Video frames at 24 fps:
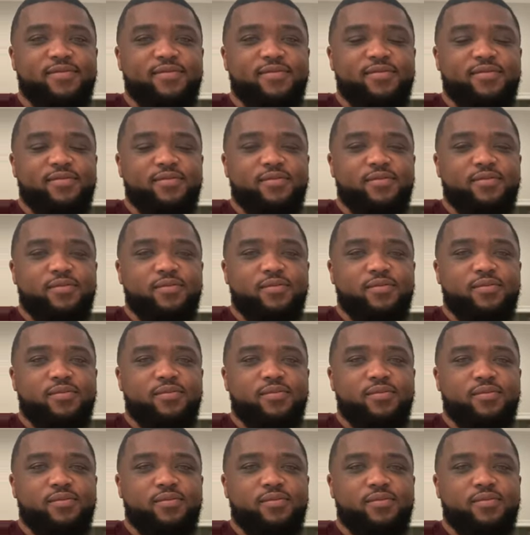
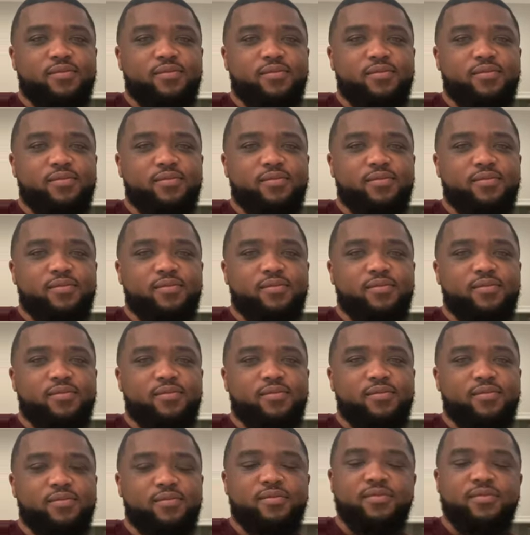No words are spoken by the person on screen.